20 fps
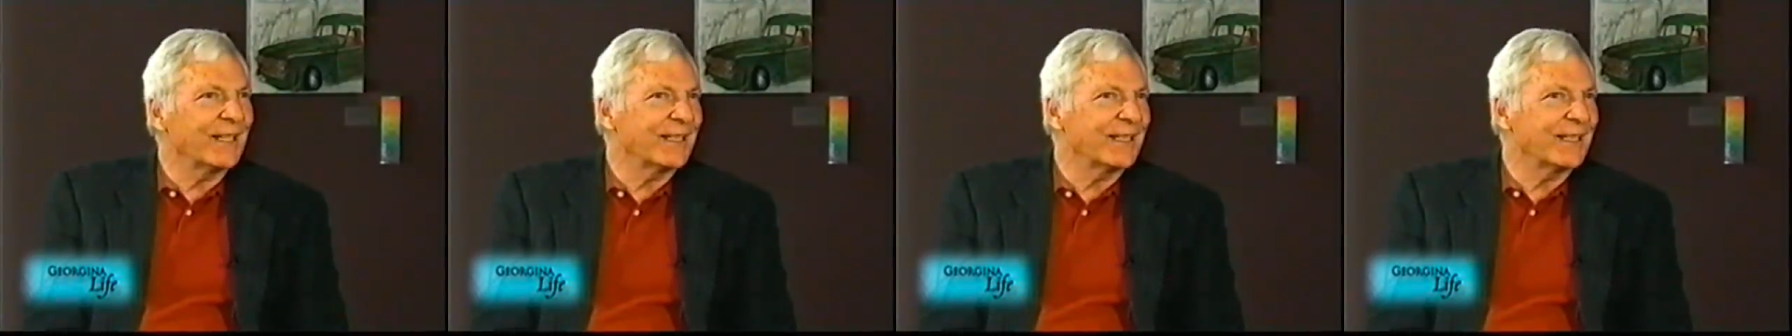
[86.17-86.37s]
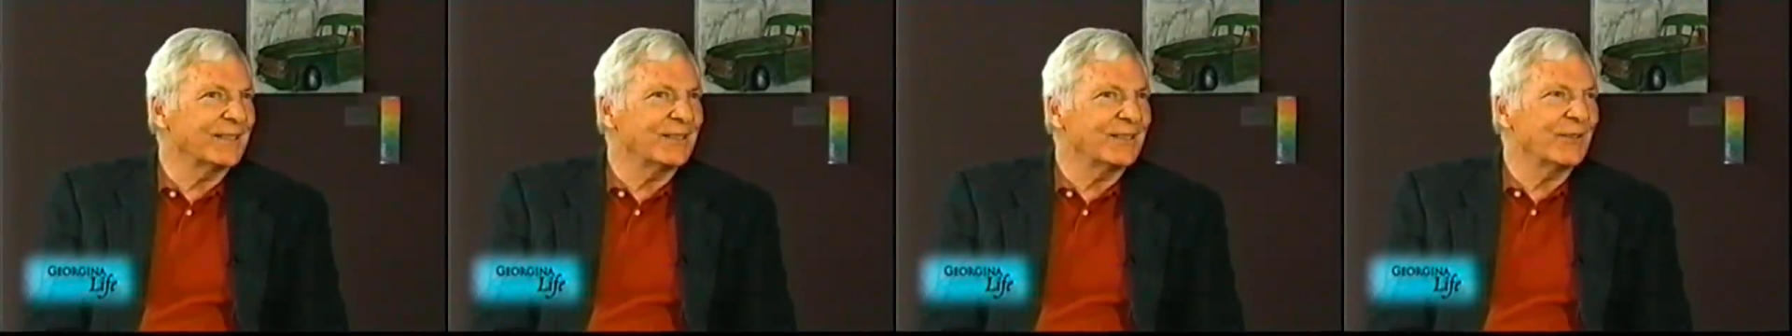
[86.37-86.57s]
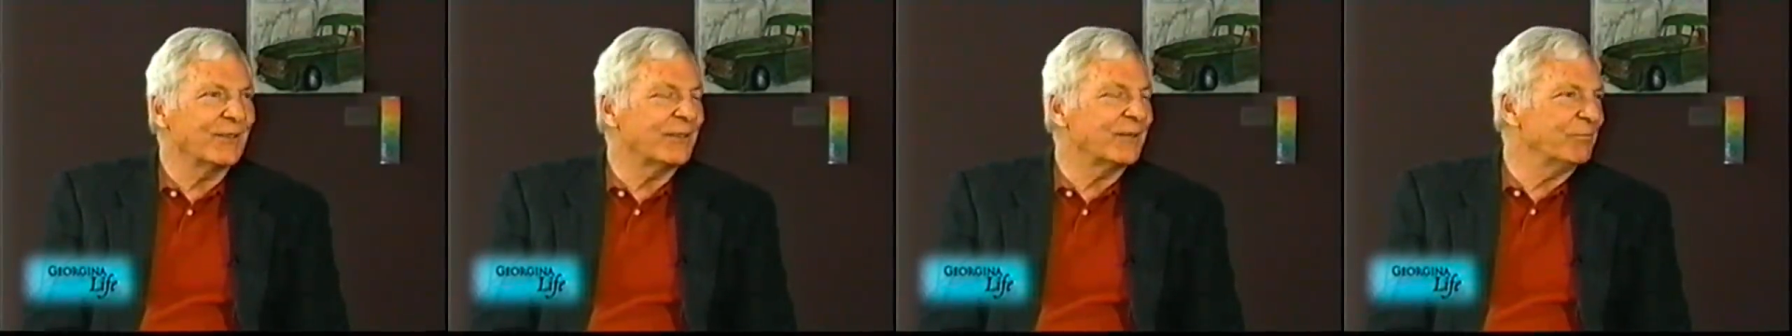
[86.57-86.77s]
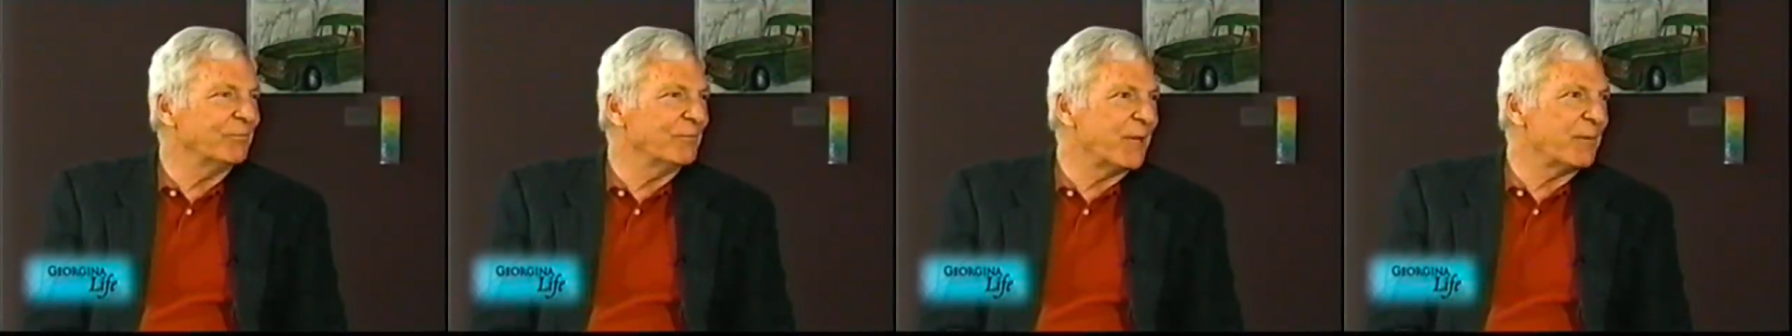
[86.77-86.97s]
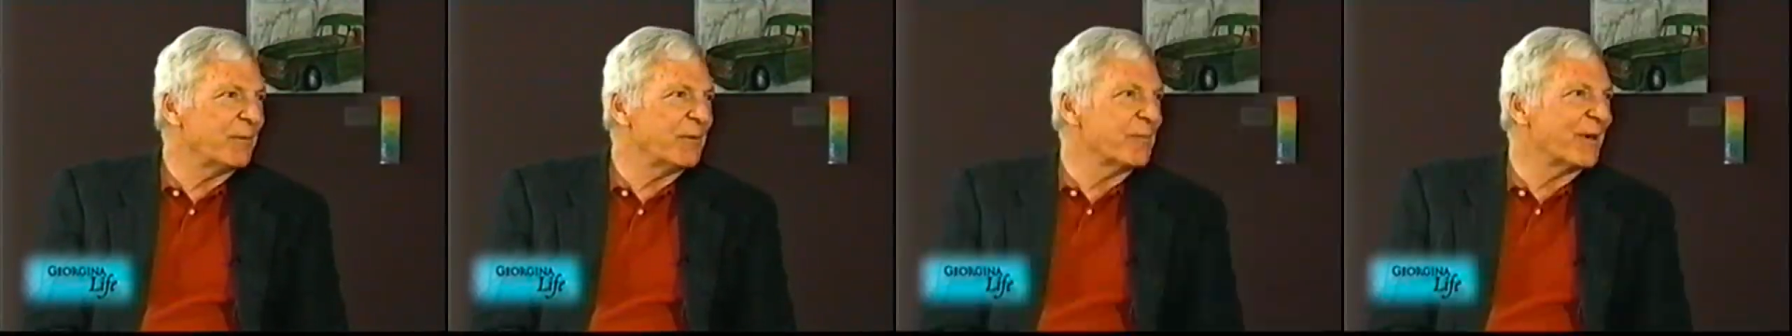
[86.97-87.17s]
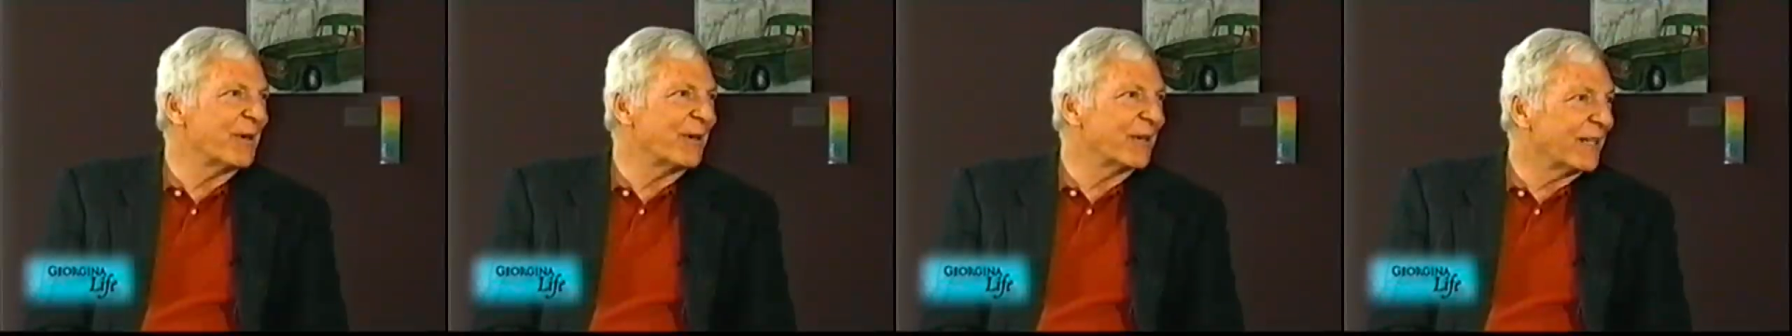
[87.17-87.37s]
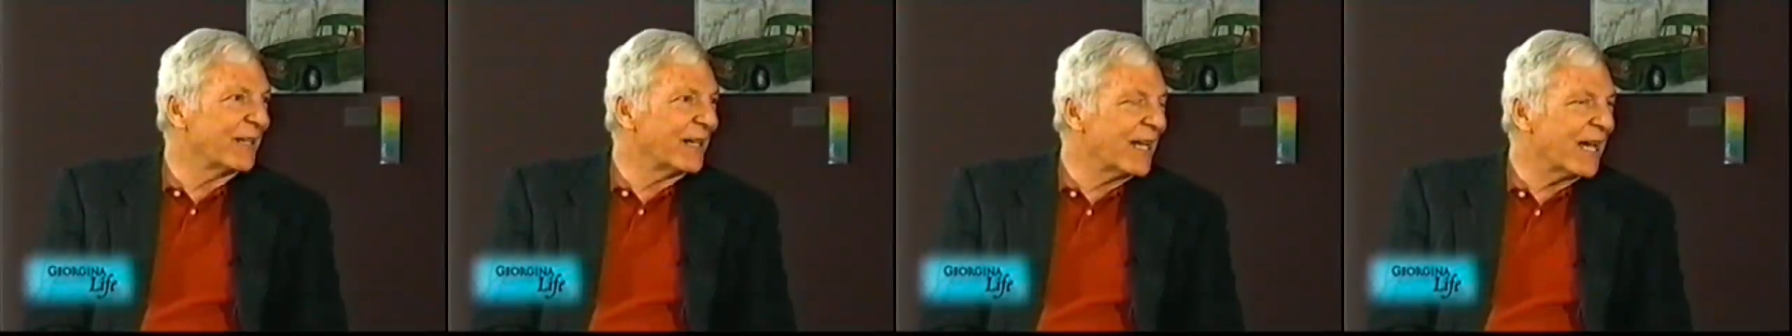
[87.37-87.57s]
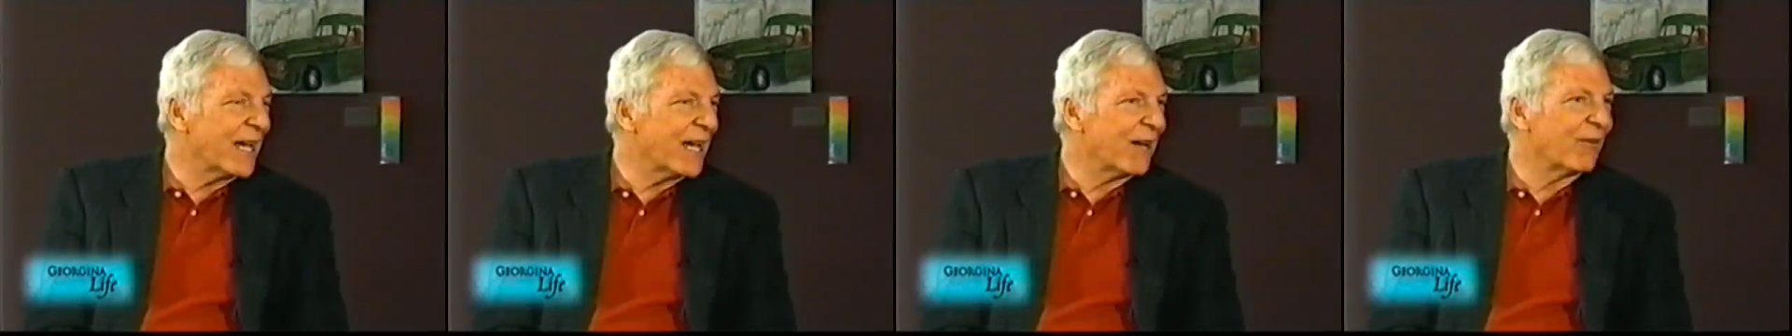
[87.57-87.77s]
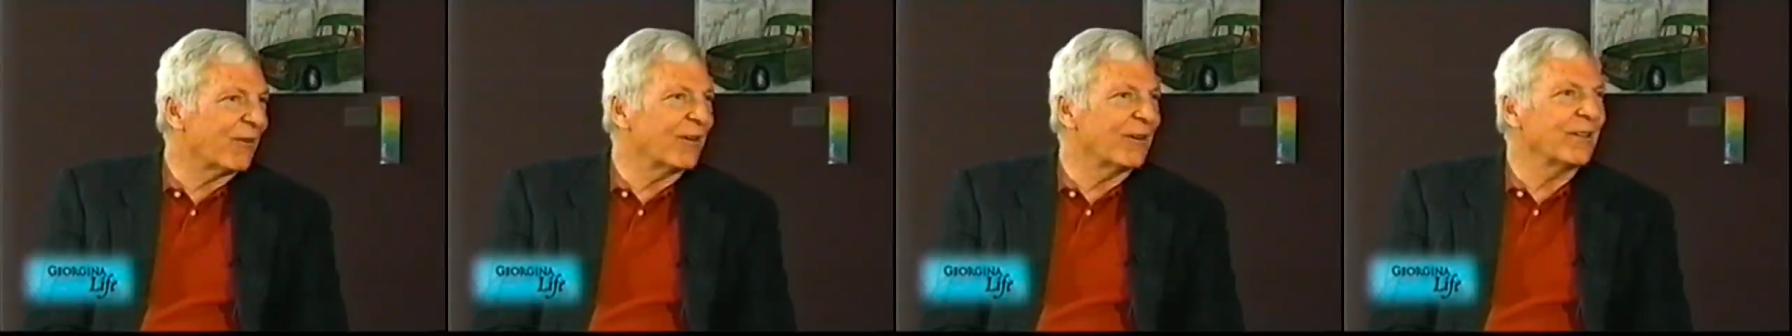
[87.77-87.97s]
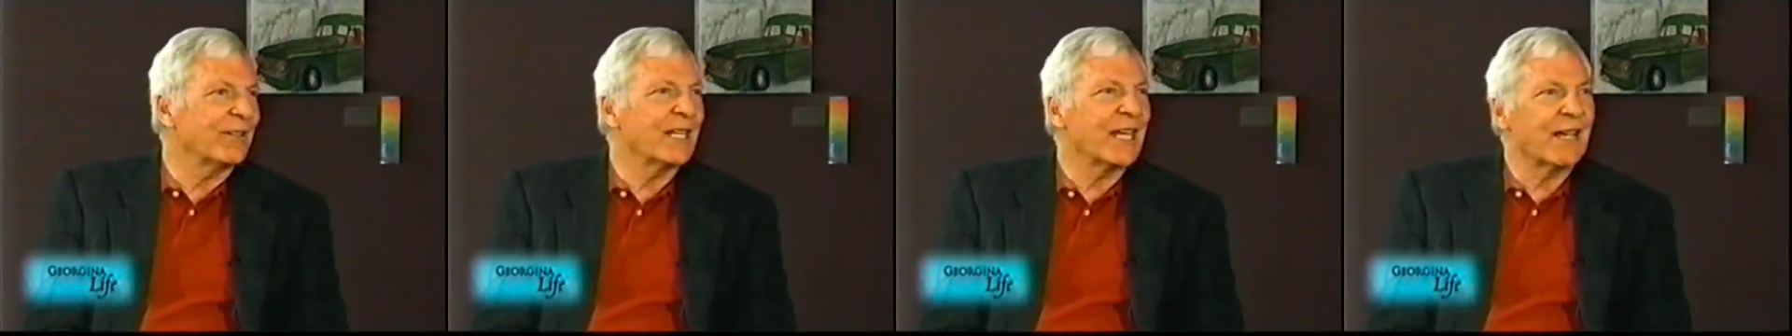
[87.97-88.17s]
they can do it in maybe about an
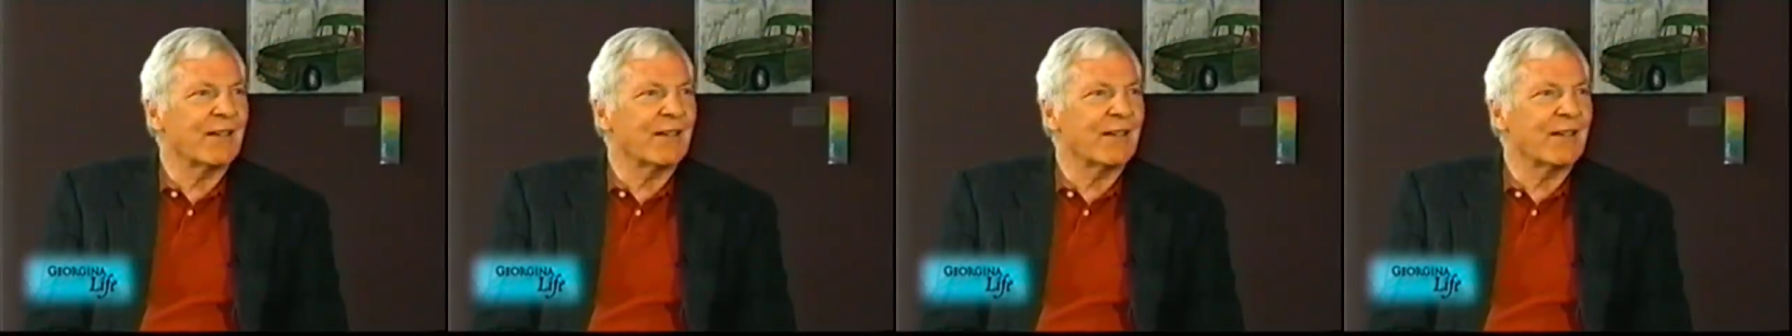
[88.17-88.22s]
hour.